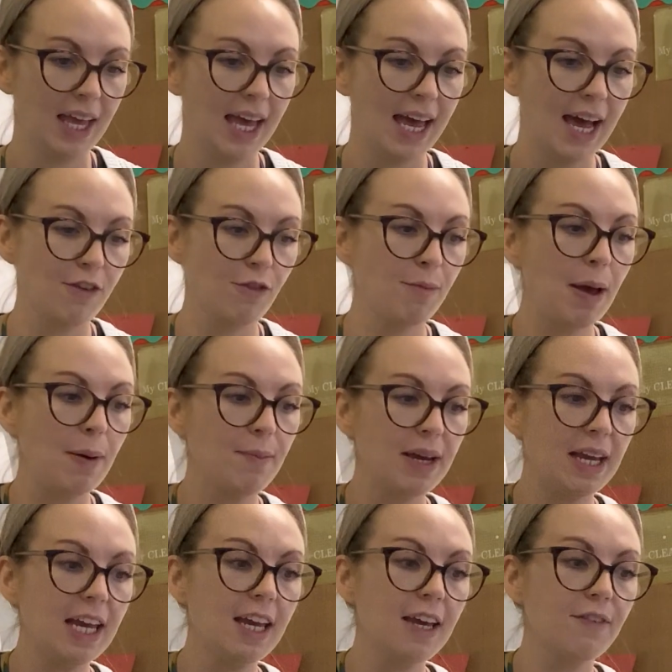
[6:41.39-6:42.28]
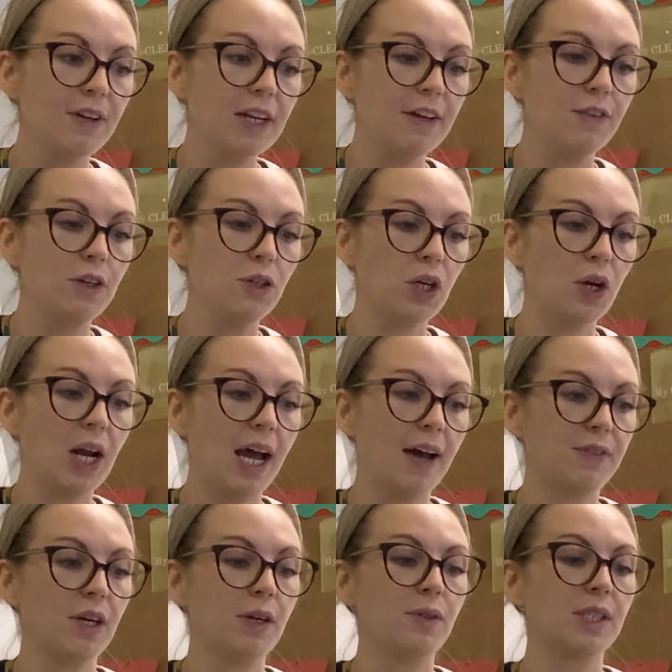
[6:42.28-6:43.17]
And remember, even if you don't have
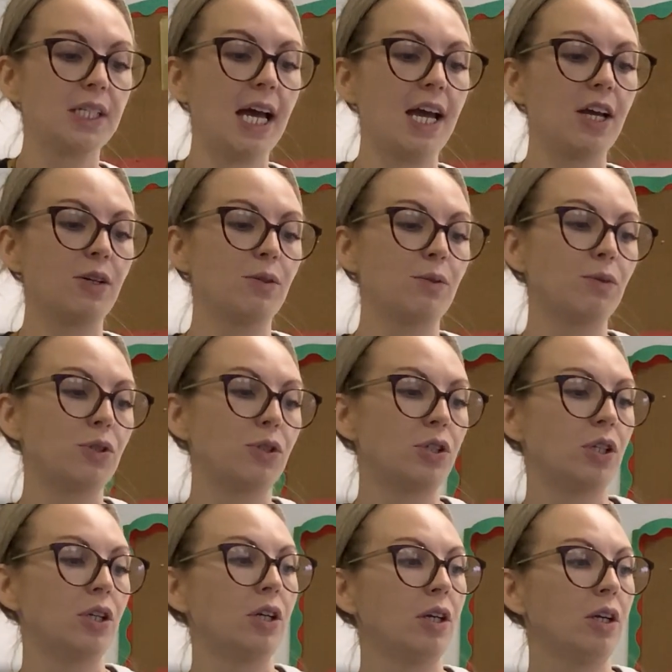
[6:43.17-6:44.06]
those scales,